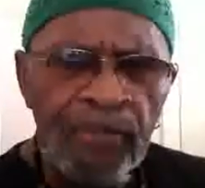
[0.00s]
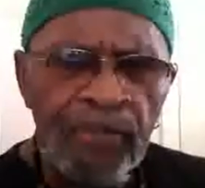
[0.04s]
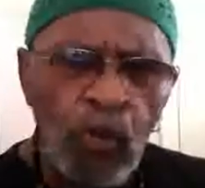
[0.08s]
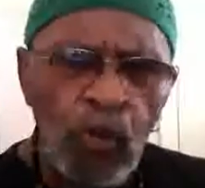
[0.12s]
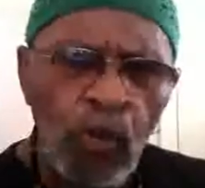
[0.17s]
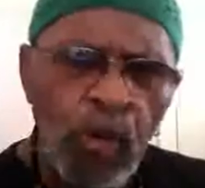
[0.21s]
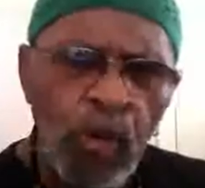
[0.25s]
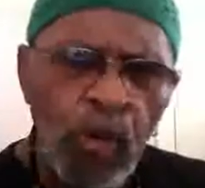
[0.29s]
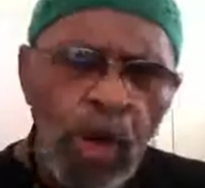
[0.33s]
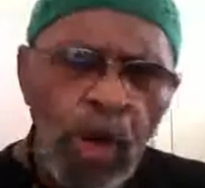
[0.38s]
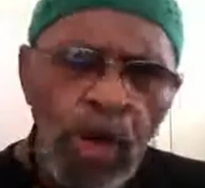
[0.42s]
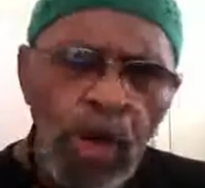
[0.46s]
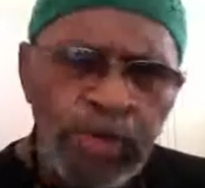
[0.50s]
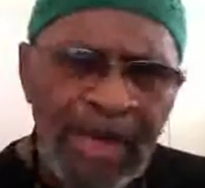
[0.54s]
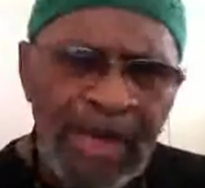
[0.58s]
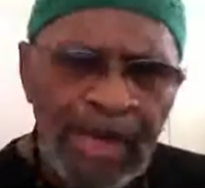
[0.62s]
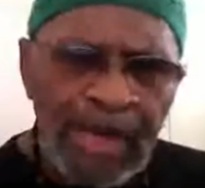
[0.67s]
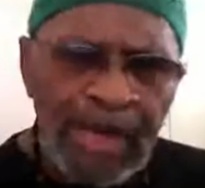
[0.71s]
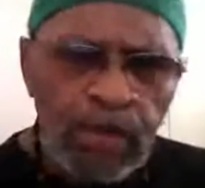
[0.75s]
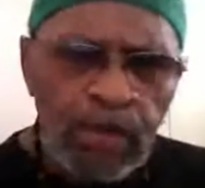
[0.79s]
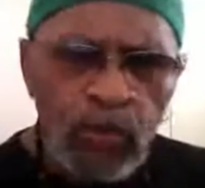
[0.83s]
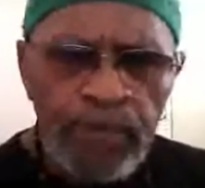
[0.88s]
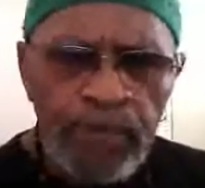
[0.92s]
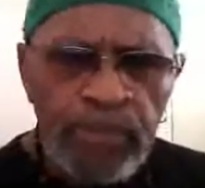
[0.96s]
so
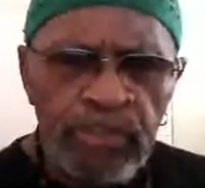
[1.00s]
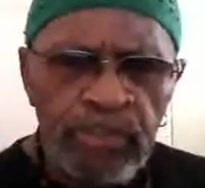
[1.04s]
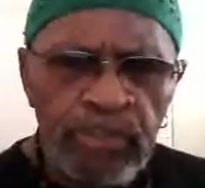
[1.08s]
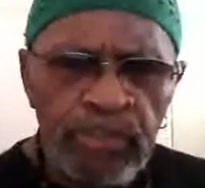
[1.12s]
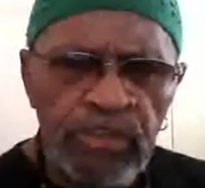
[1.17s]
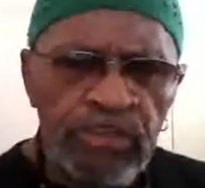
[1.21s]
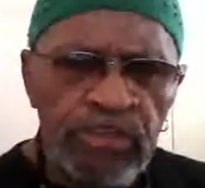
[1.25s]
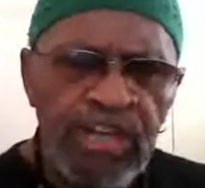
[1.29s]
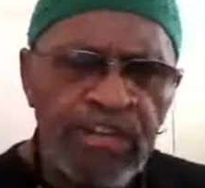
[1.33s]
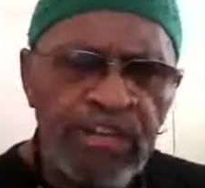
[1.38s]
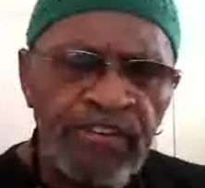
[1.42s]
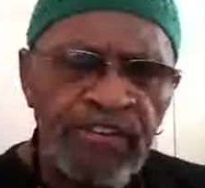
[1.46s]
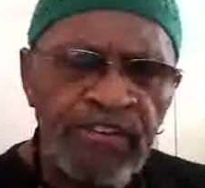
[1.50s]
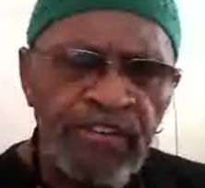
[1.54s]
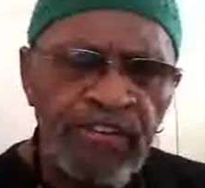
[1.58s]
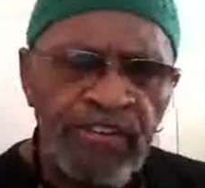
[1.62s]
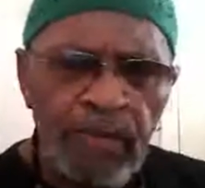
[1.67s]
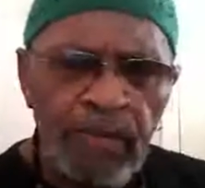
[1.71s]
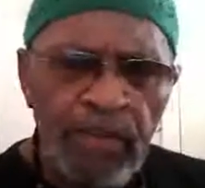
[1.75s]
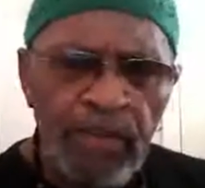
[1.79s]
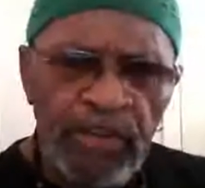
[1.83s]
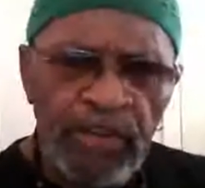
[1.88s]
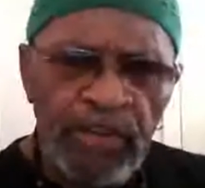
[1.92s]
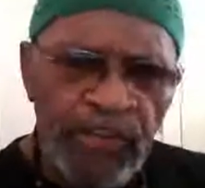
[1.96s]
black women could get to
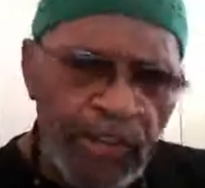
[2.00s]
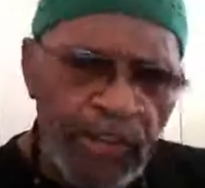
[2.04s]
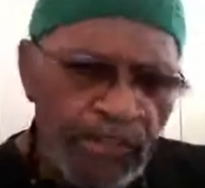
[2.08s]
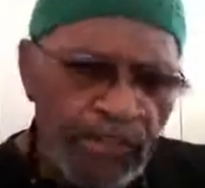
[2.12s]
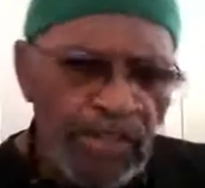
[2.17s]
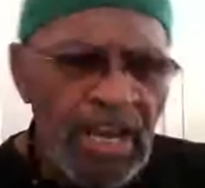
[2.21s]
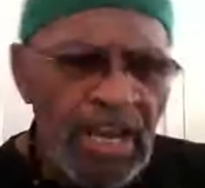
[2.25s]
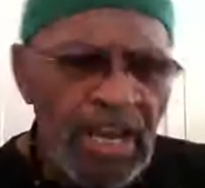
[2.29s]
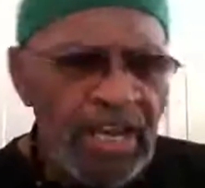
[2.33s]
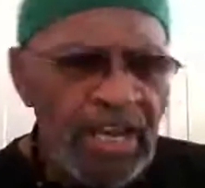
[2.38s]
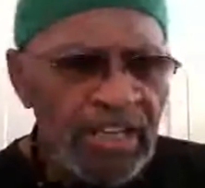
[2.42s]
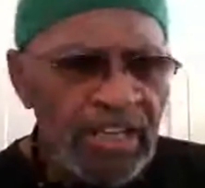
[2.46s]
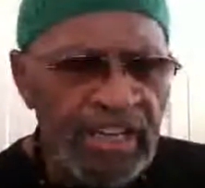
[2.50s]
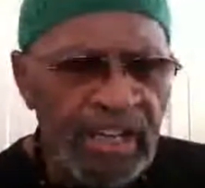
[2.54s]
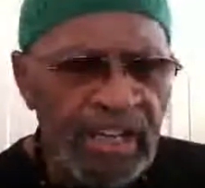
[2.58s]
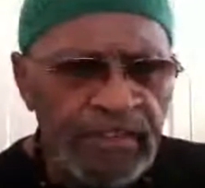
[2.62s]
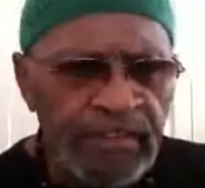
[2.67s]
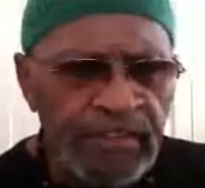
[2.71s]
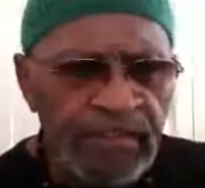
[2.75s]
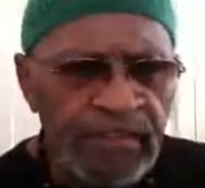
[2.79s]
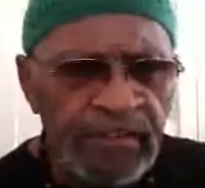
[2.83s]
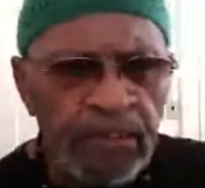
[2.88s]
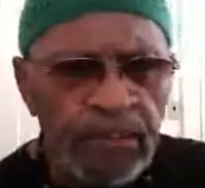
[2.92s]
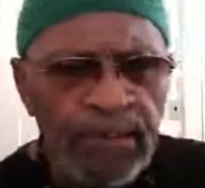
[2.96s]
them or they could get
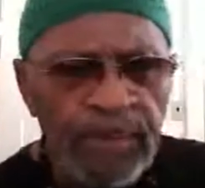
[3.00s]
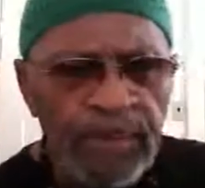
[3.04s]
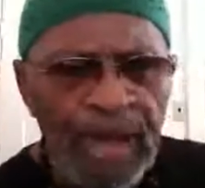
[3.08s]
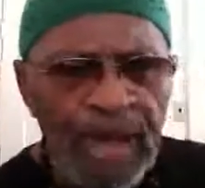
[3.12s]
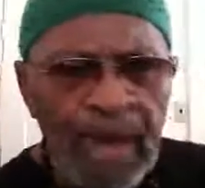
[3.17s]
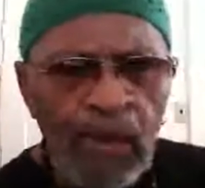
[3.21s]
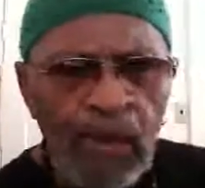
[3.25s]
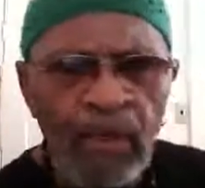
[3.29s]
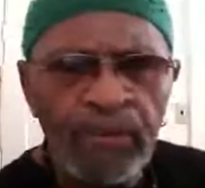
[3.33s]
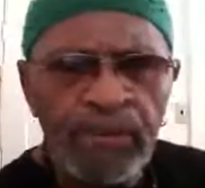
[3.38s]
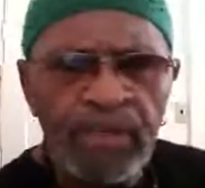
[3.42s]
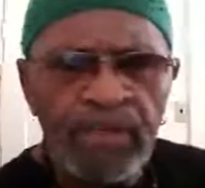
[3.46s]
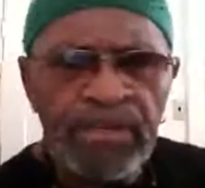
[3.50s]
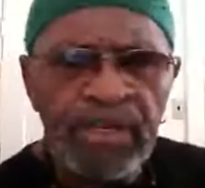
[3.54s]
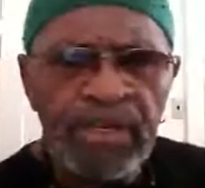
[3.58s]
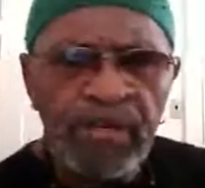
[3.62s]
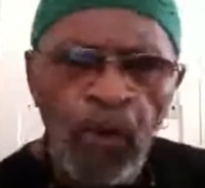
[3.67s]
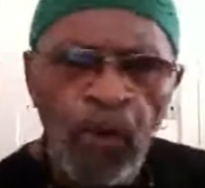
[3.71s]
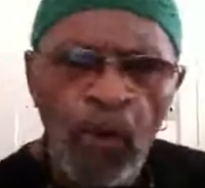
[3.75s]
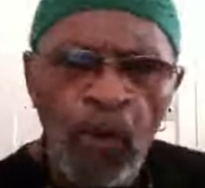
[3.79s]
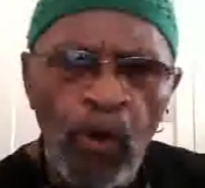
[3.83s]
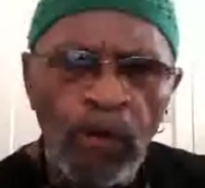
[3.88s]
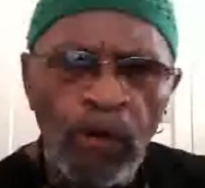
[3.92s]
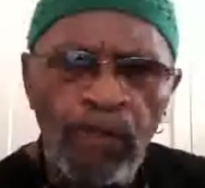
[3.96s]
to the black women and
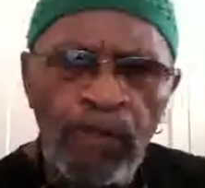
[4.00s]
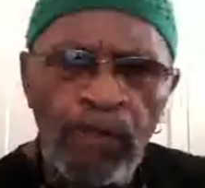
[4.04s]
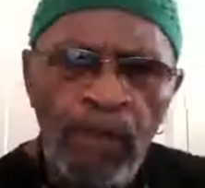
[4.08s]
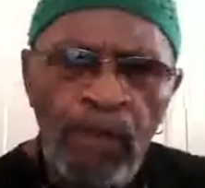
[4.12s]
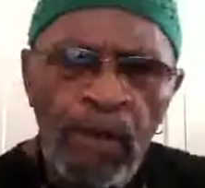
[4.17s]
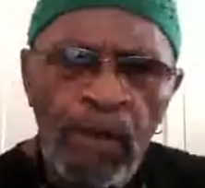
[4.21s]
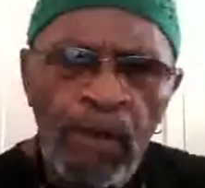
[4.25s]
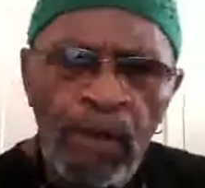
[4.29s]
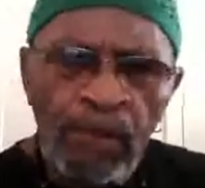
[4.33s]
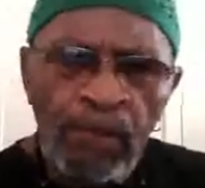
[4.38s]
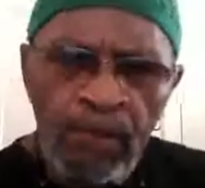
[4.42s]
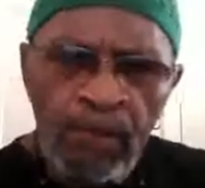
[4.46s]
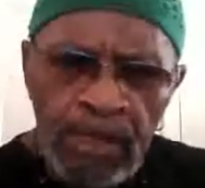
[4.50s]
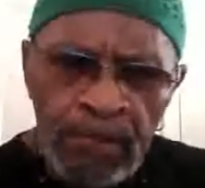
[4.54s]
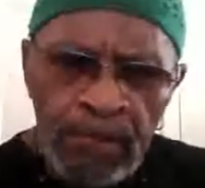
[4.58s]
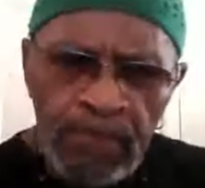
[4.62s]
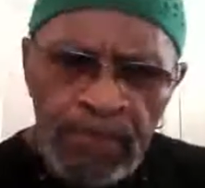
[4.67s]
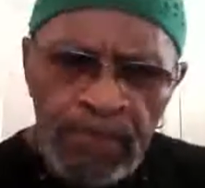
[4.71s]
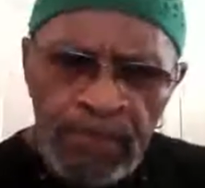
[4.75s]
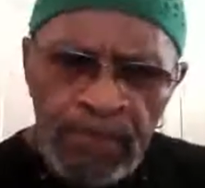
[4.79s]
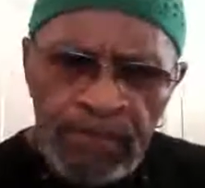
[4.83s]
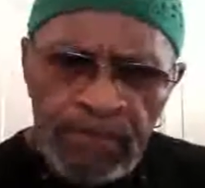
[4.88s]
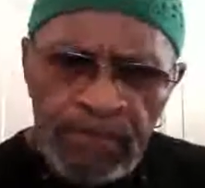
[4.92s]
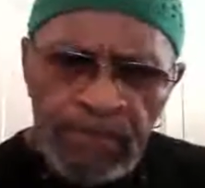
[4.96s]
abort their
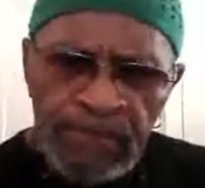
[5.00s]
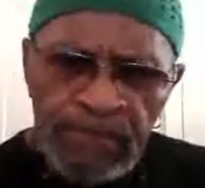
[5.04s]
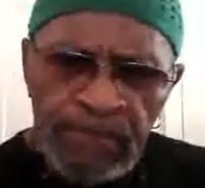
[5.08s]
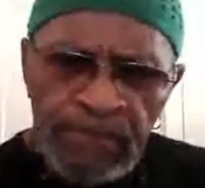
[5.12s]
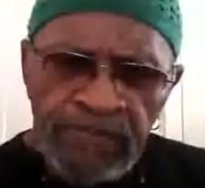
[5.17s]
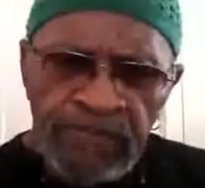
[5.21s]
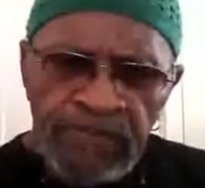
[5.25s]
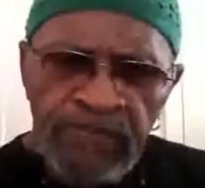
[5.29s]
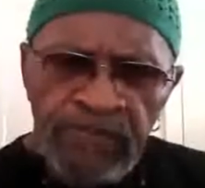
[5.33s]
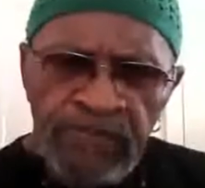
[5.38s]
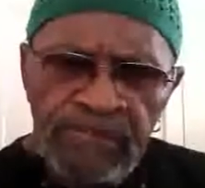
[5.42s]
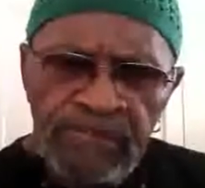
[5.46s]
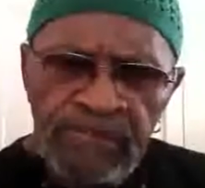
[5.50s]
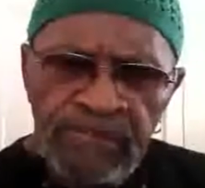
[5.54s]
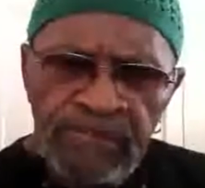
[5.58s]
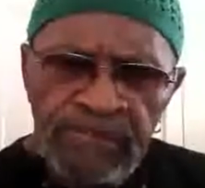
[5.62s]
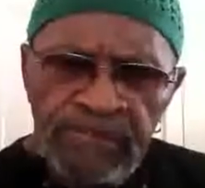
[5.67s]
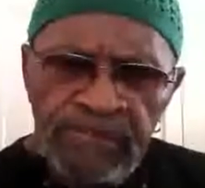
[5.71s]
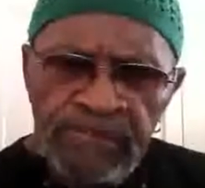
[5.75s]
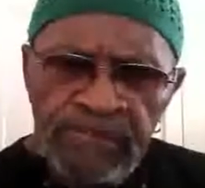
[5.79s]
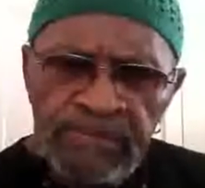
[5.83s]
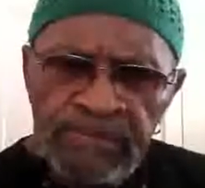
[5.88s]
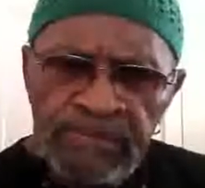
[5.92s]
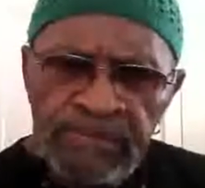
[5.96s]
babies.
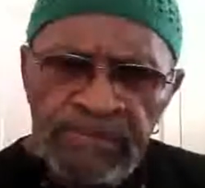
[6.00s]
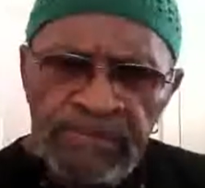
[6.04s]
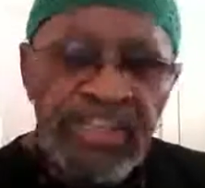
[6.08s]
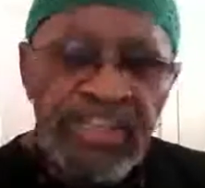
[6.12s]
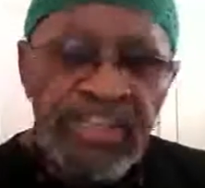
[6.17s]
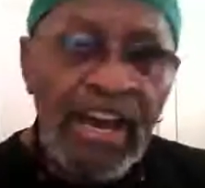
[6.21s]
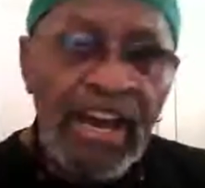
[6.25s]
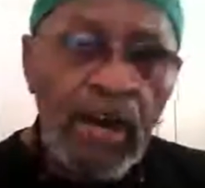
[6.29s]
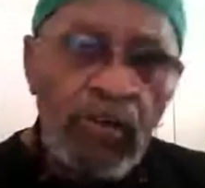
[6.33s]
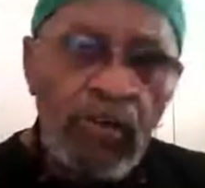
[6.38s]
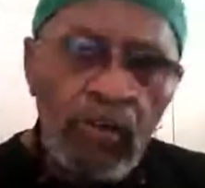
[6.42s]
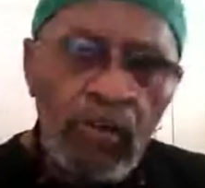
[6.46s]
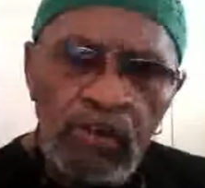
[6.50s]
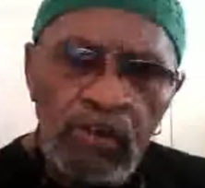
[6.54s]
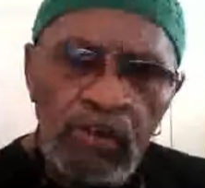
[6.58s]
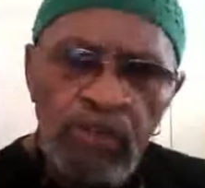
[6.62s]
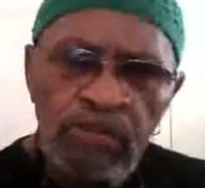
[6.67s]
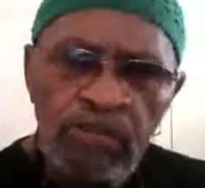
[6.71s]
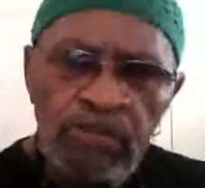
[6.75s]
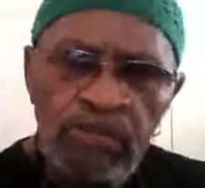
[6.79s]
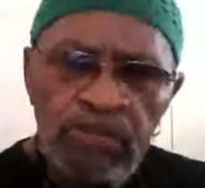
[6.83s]
Terrorism.